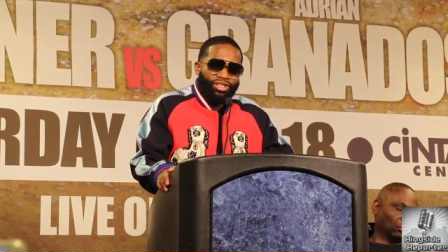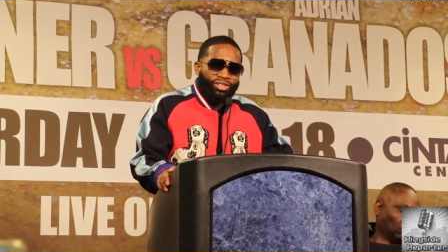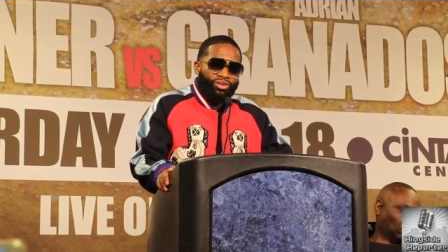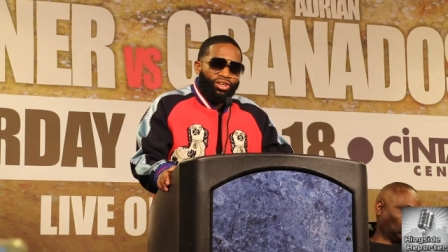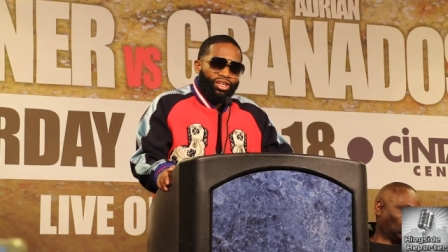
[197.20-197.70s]
in the
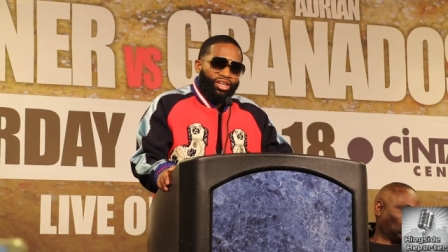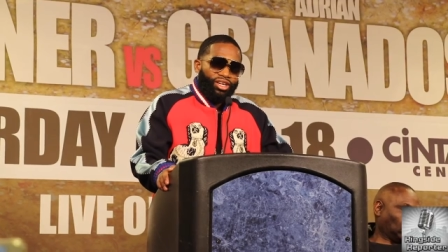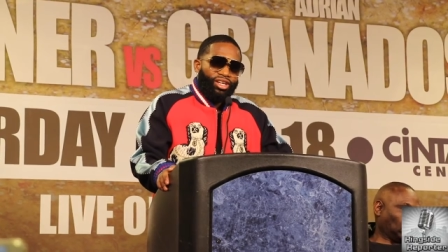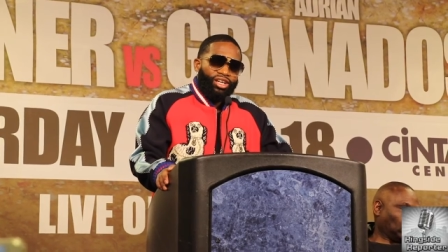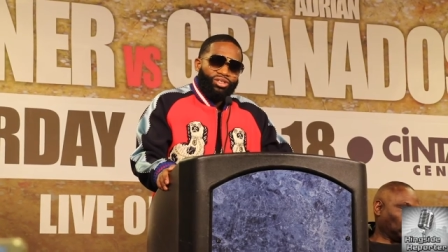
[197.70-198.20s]
door, and,
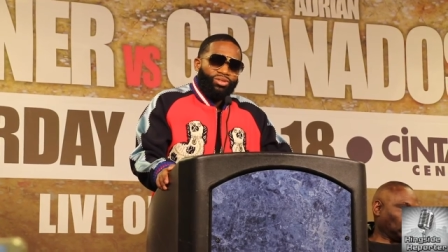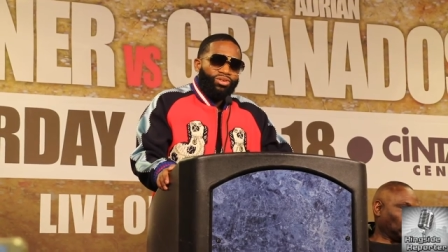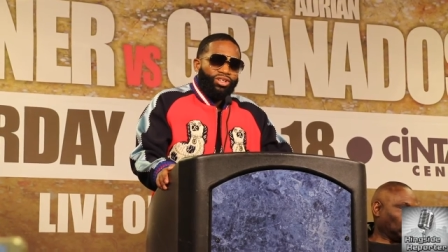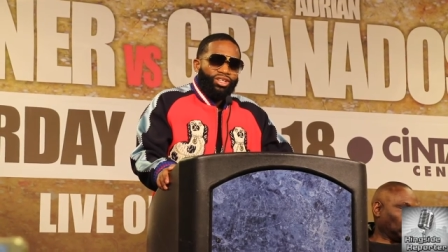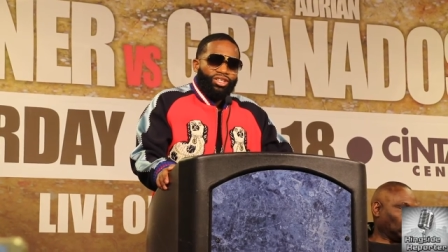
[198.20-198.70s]
and I knew,
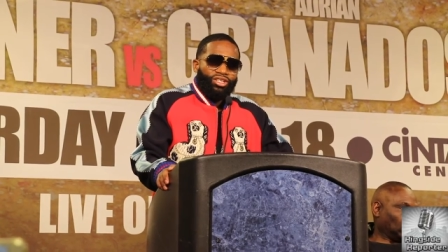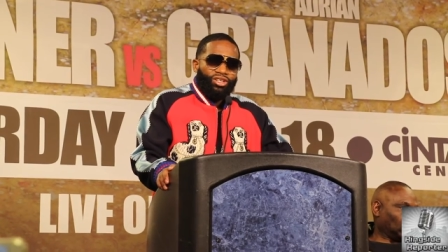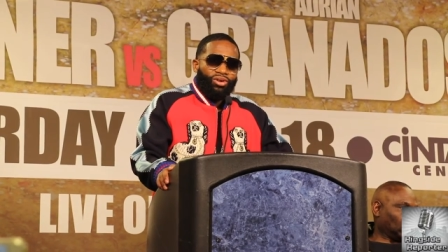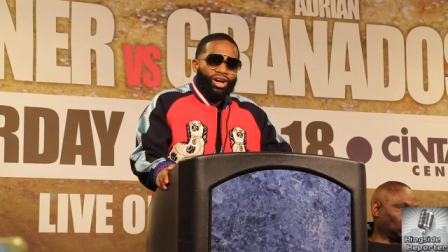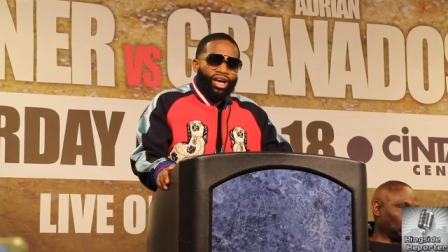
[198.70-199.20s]
you
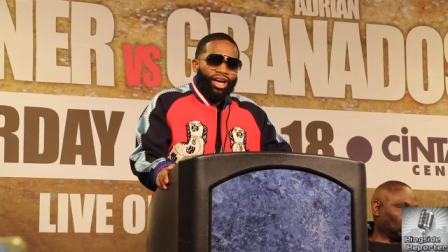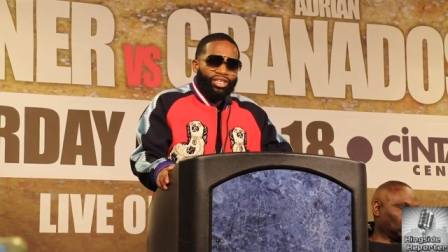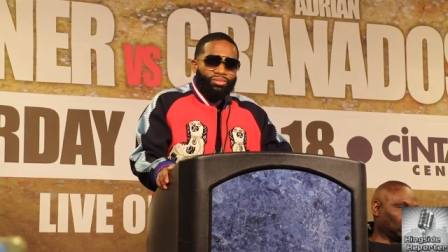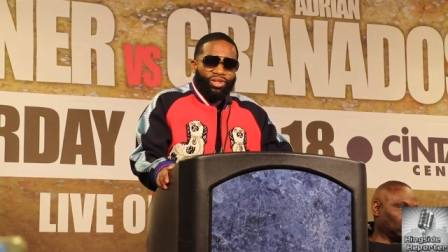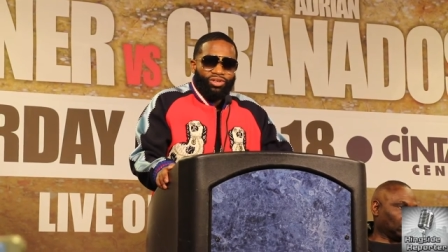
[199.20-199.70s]
know, I had
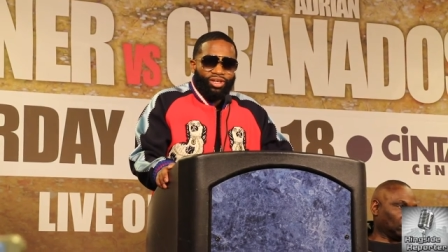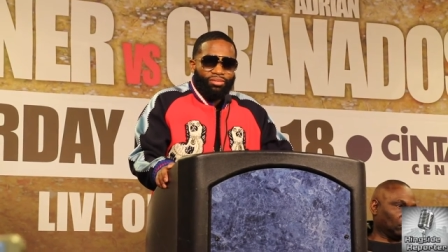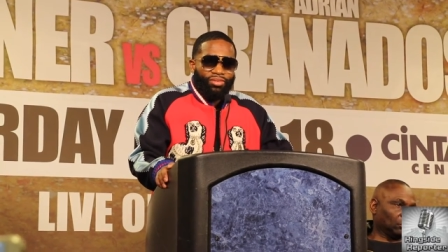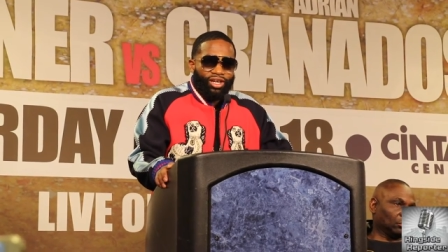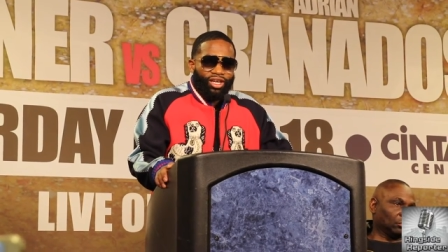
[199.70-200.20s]
to be on top of my